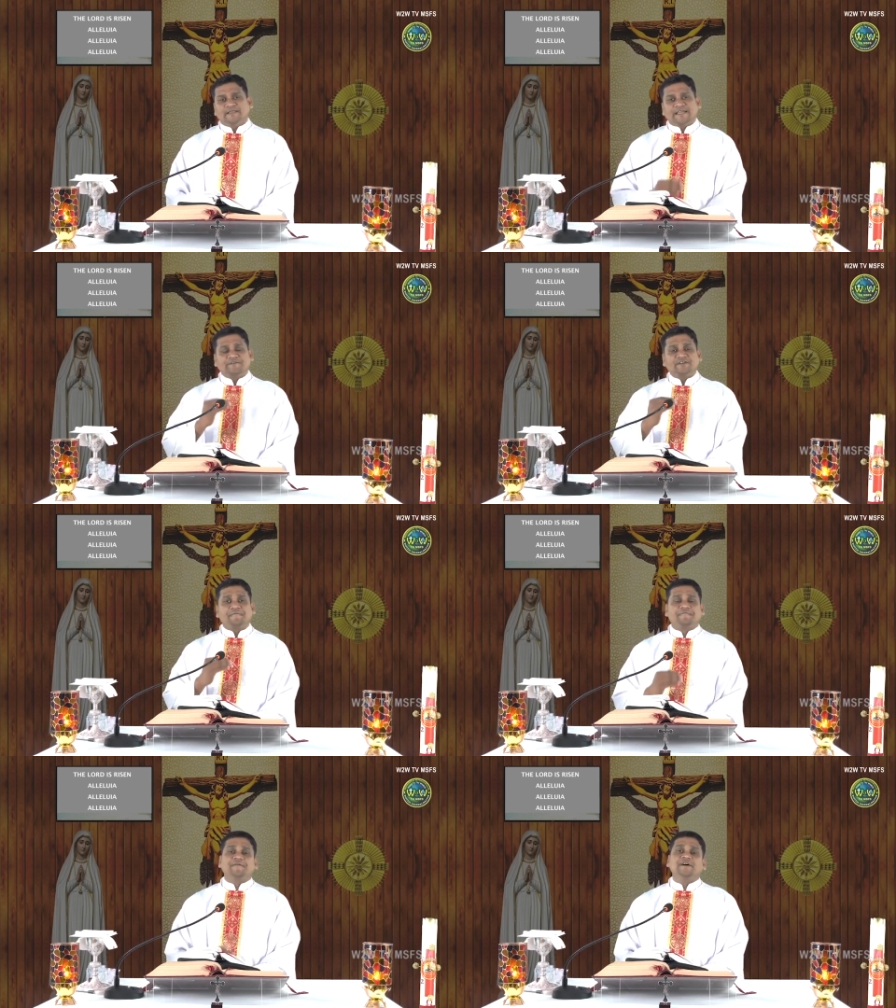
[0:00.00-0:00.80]
That was
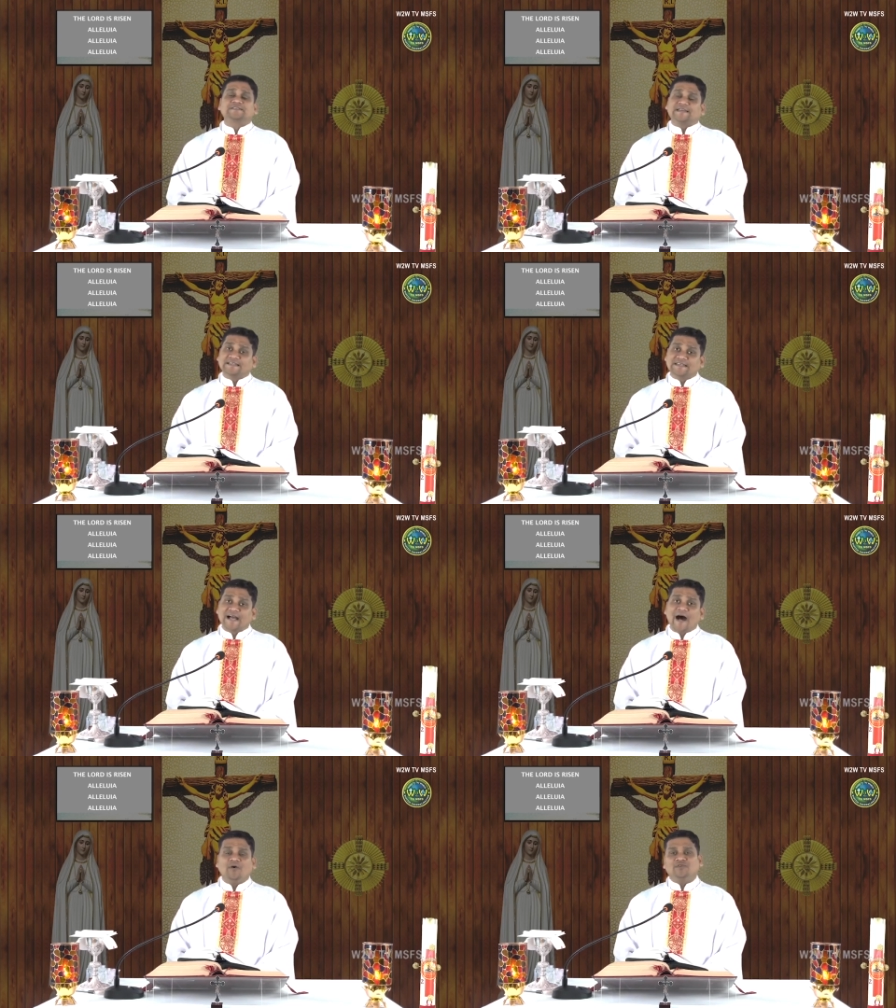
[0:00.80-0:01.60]
the first
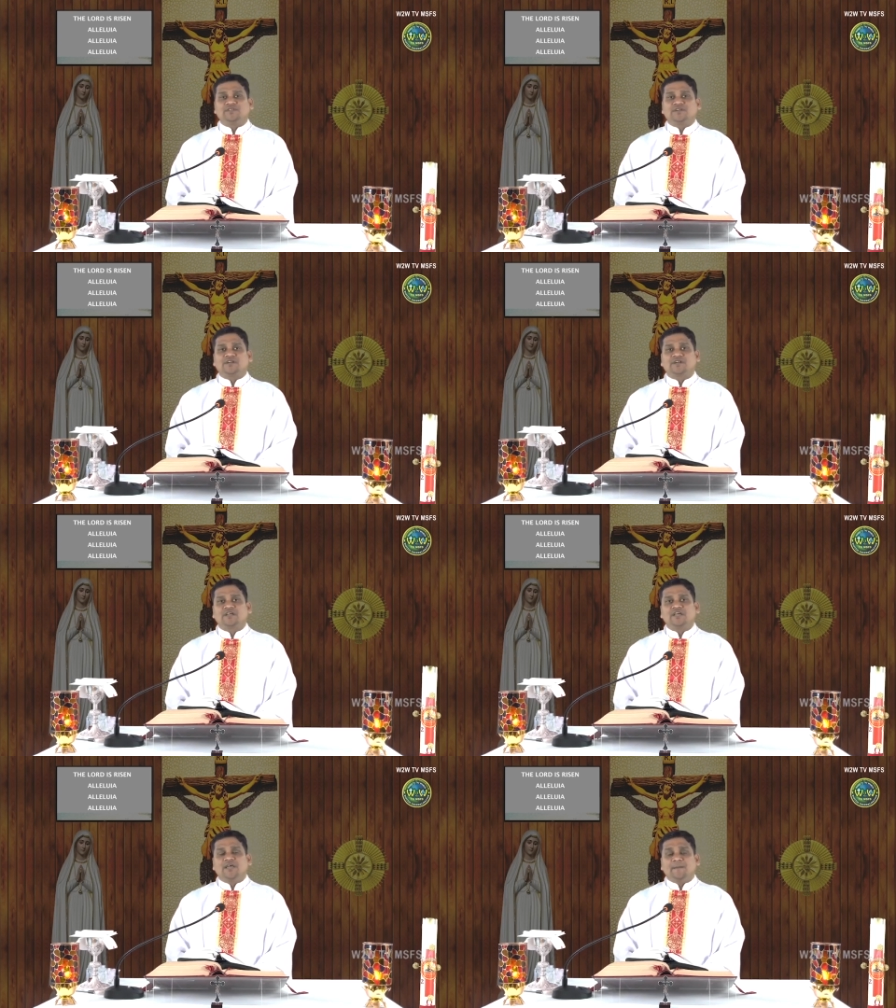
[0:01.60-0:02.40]
encounter
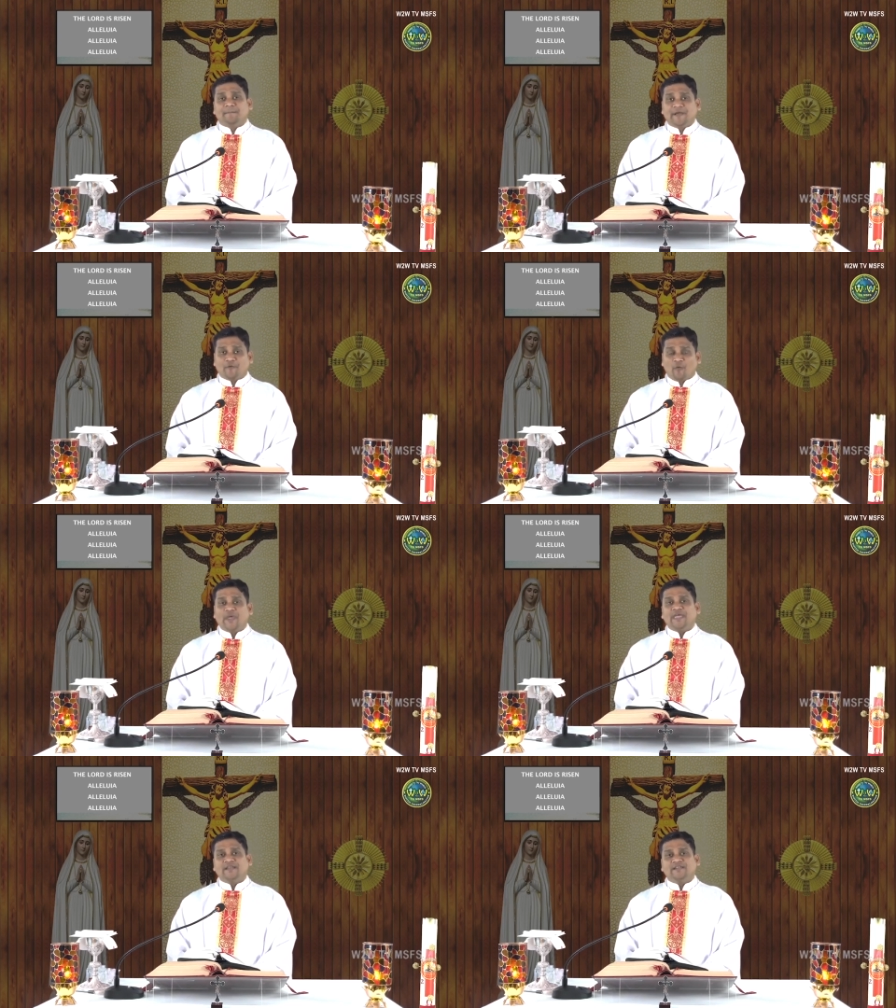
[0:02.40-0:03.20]

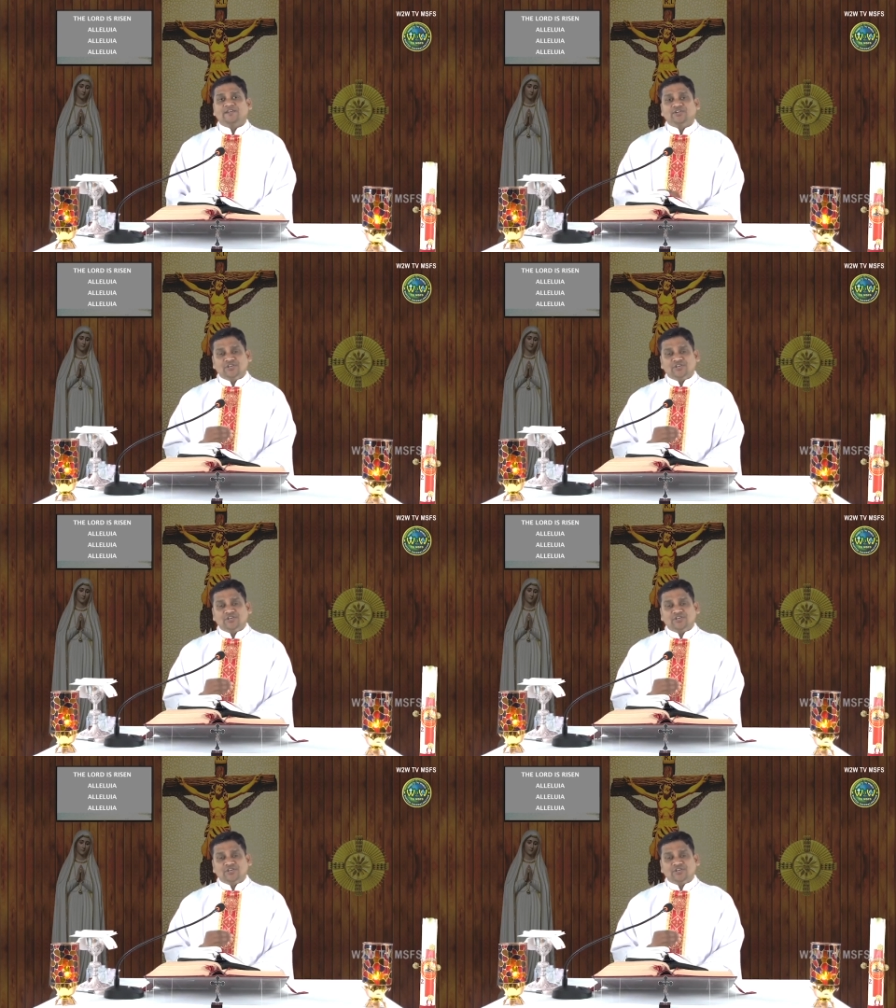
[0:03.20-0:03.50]
between